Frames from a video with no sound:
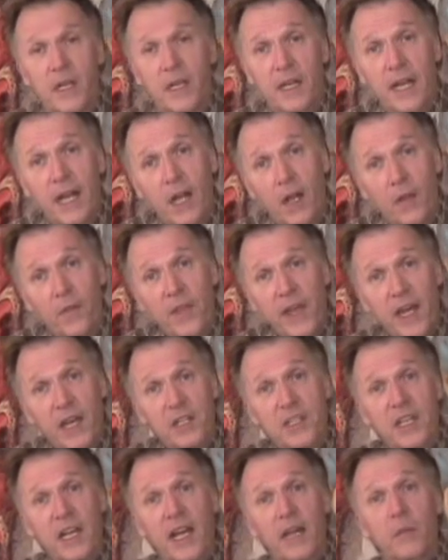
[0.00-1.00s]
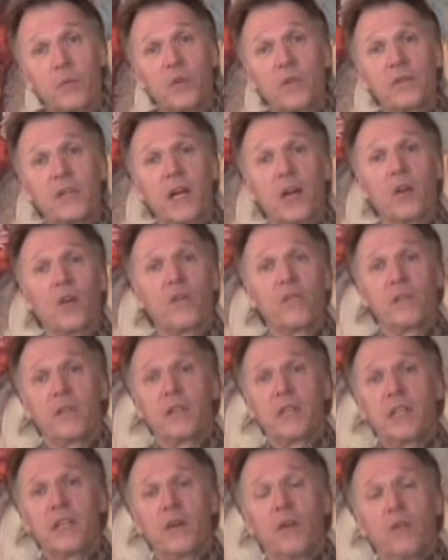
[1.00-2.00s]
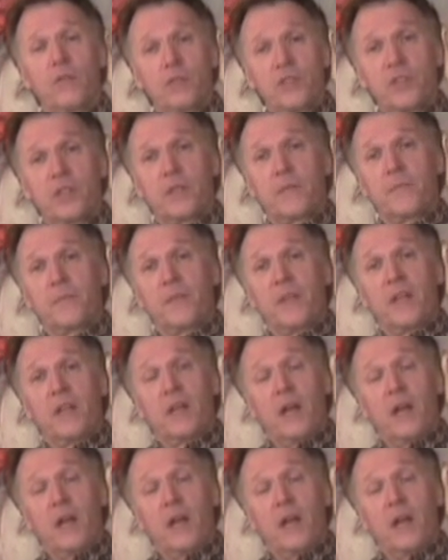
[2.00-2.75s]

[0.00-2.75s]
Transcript: Now, then as I moved out over the ocean,